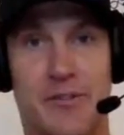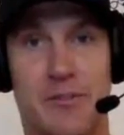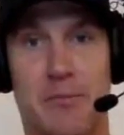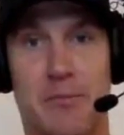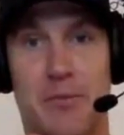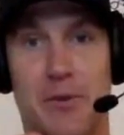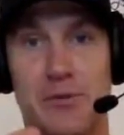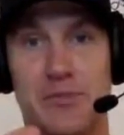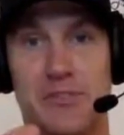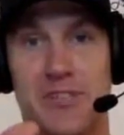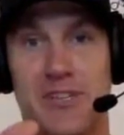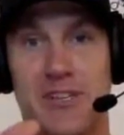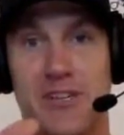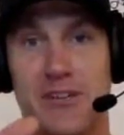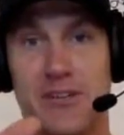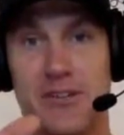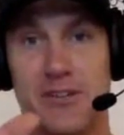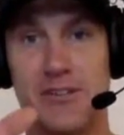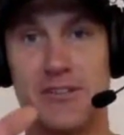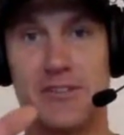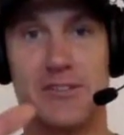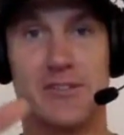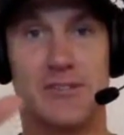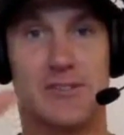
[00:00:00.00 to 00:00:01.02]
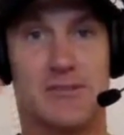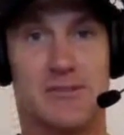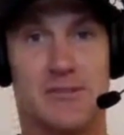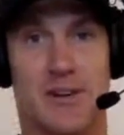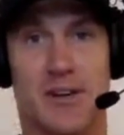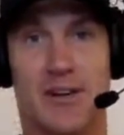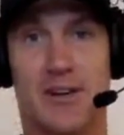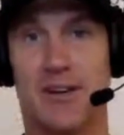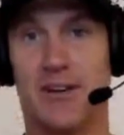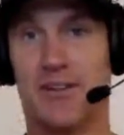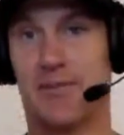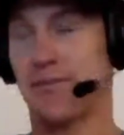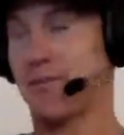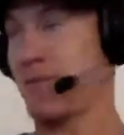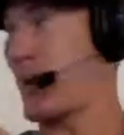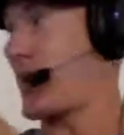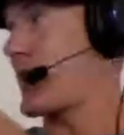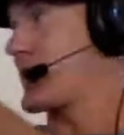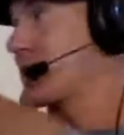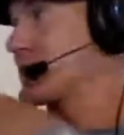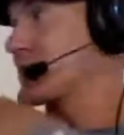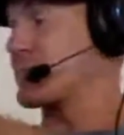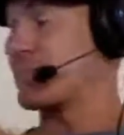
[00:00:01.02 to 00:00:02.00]
for most hitters, right, if
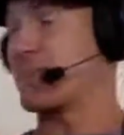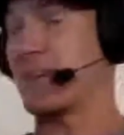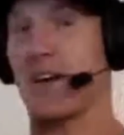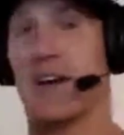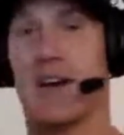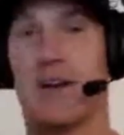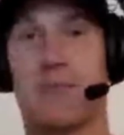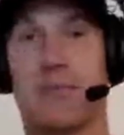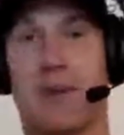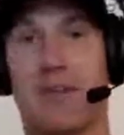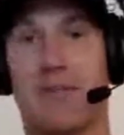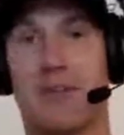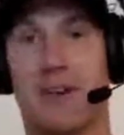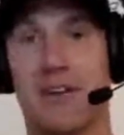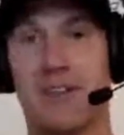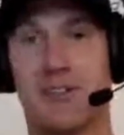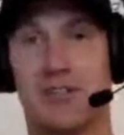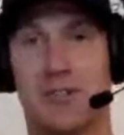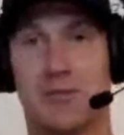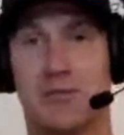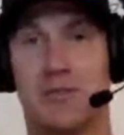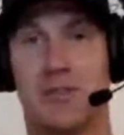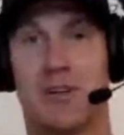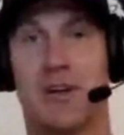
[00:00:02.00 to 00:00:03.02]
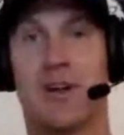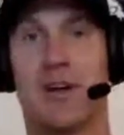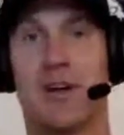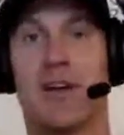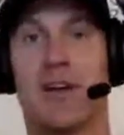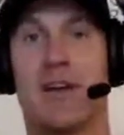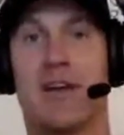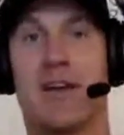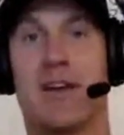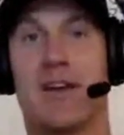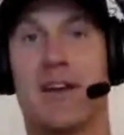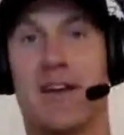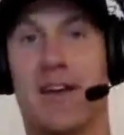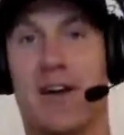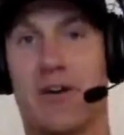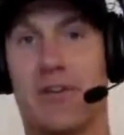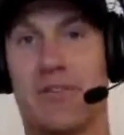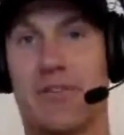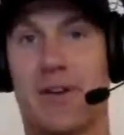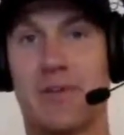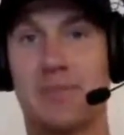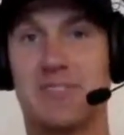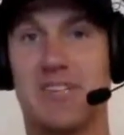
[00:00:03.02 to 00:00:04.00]
line is behind my right shoulder, now
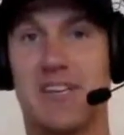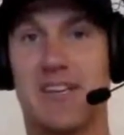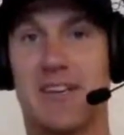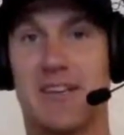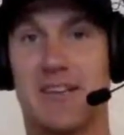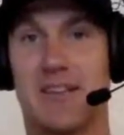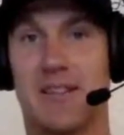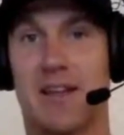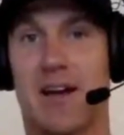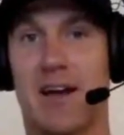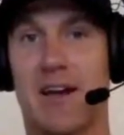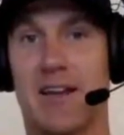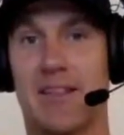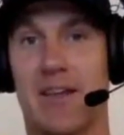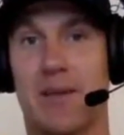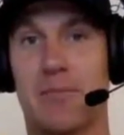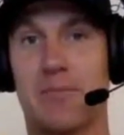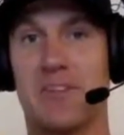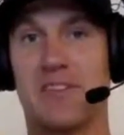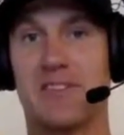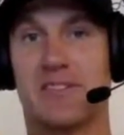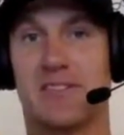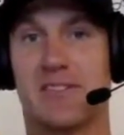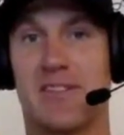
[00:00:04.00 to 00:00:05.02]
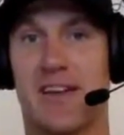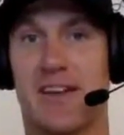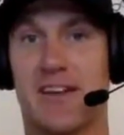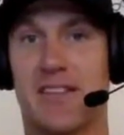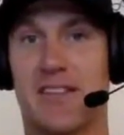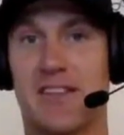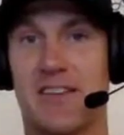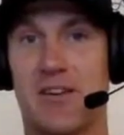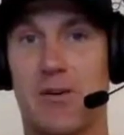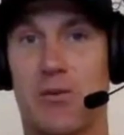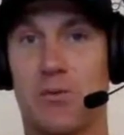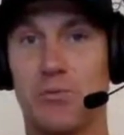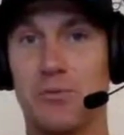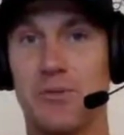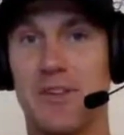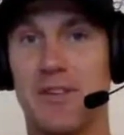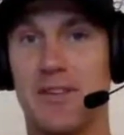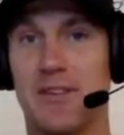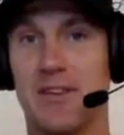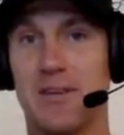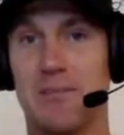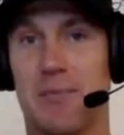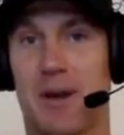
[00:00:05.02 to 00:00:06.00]
if I'm taking line, that means that the
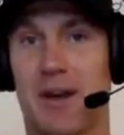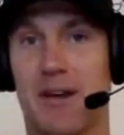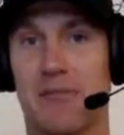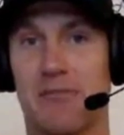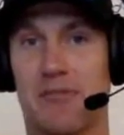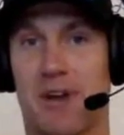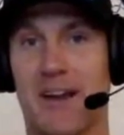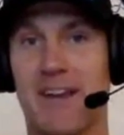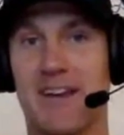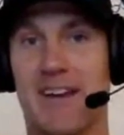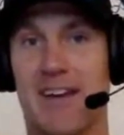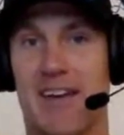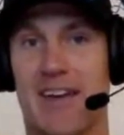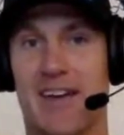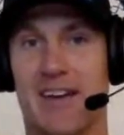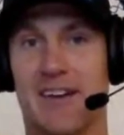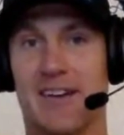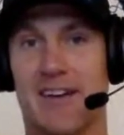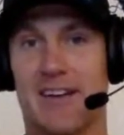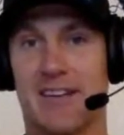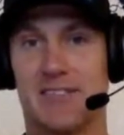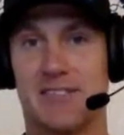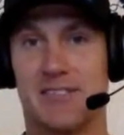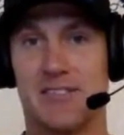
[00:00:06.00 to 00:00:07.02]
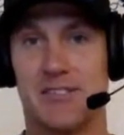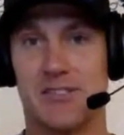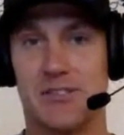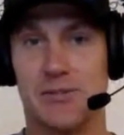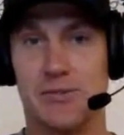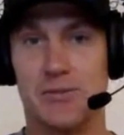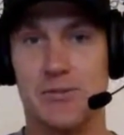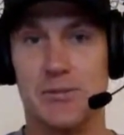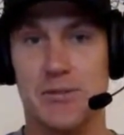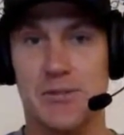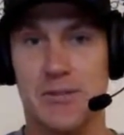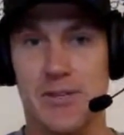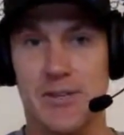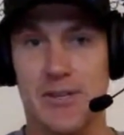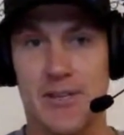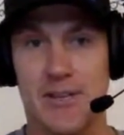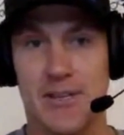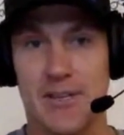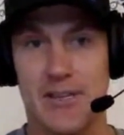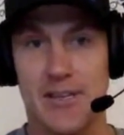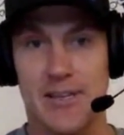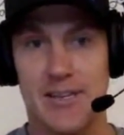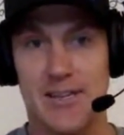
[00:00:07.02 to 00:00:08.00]
only thing my right hand has to do
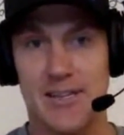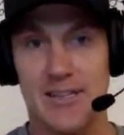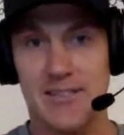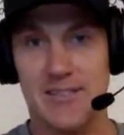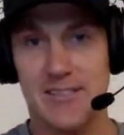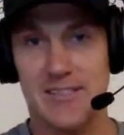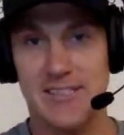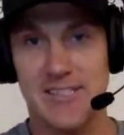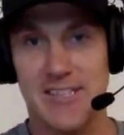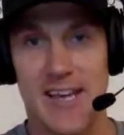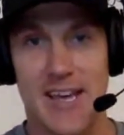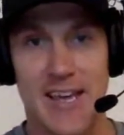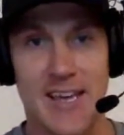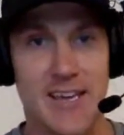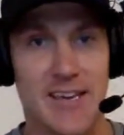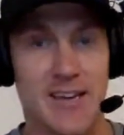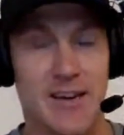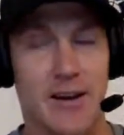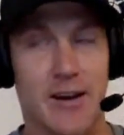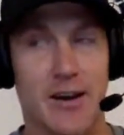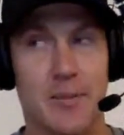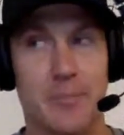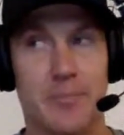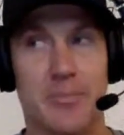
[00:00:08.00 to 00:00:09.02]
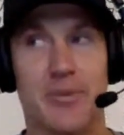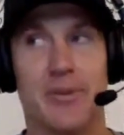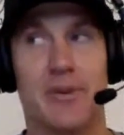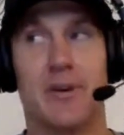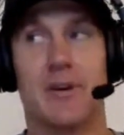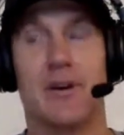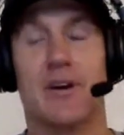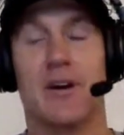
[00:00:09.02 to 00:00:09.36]
is take up